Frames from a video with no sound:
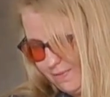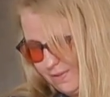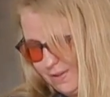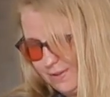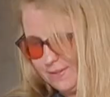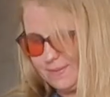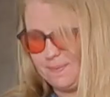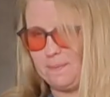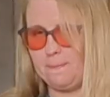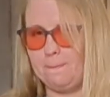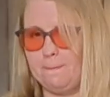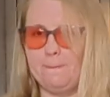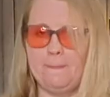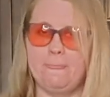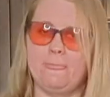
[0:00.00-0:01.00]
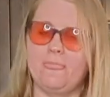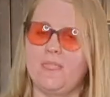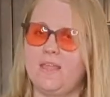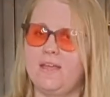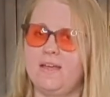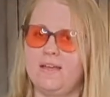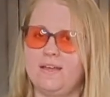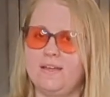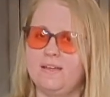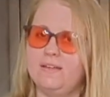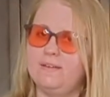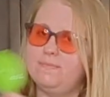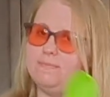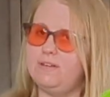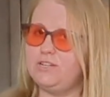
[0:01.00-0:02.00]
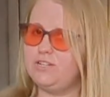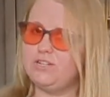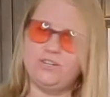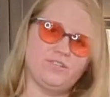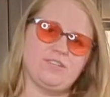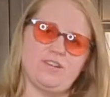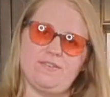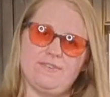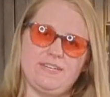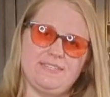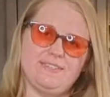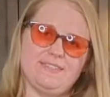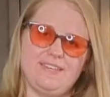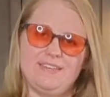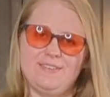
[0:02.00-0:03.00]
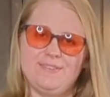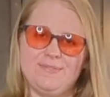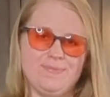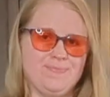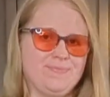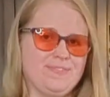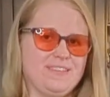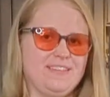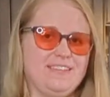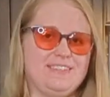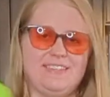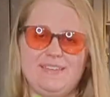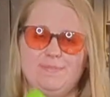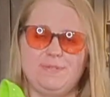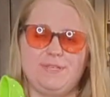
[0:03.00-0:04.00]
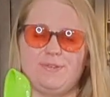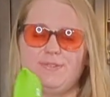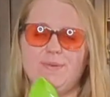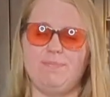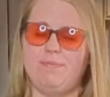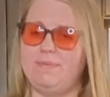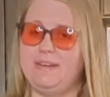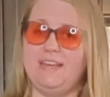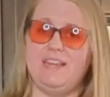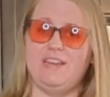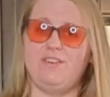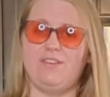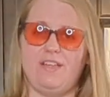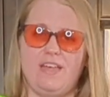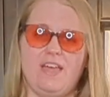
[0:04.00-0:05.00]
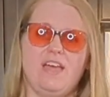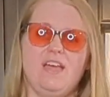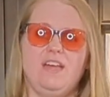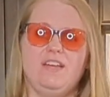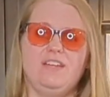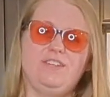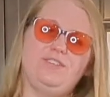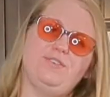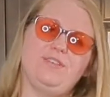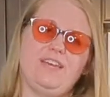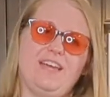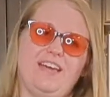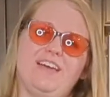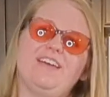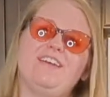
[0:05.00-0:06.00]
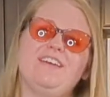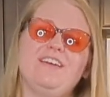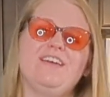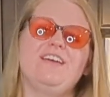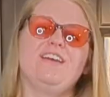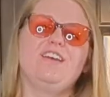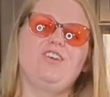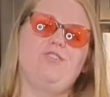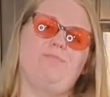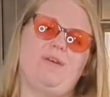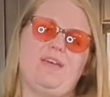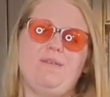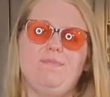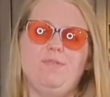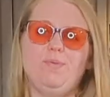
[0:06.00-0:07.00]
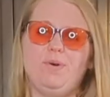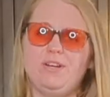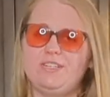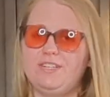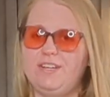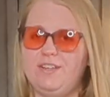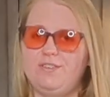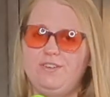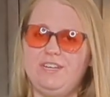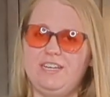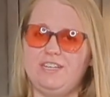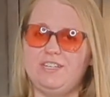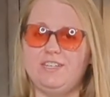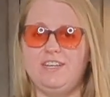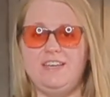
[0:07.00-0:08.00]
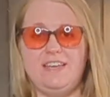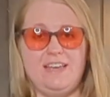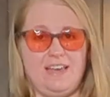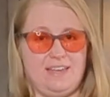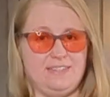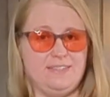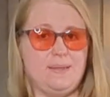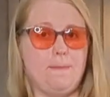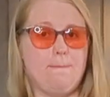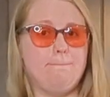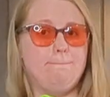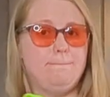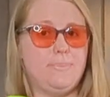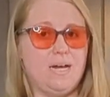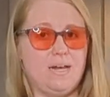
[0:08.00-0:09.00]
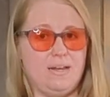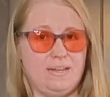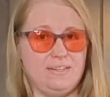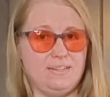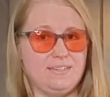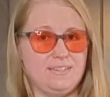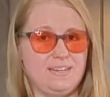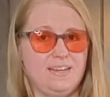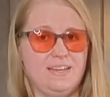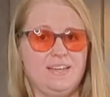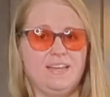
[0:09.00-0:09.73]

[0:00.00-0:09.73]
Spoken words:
for those. Measure your servings. Seems so simple, but again, you're like, Julia, you're making me wash another dish. Yes, but